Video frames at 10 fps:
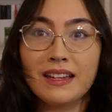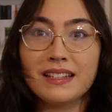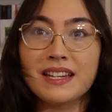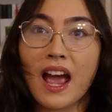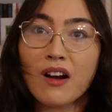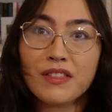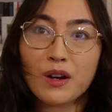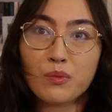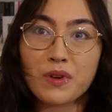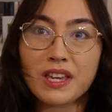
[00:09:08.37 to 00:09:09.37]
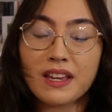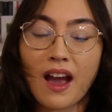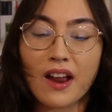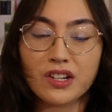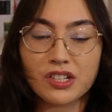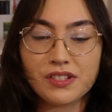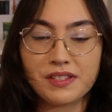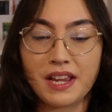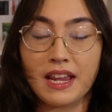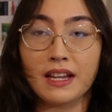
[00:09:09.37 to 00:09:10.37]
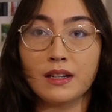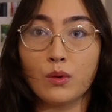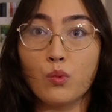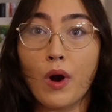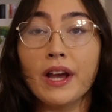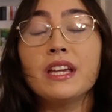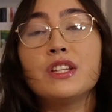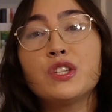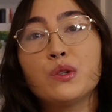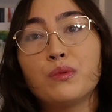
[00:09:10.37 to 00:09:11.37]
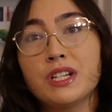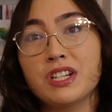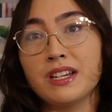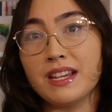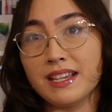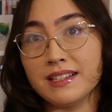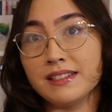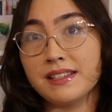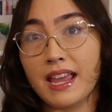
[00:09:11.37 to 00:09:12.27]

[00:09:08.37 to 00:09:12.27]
Now that we understand what intuition is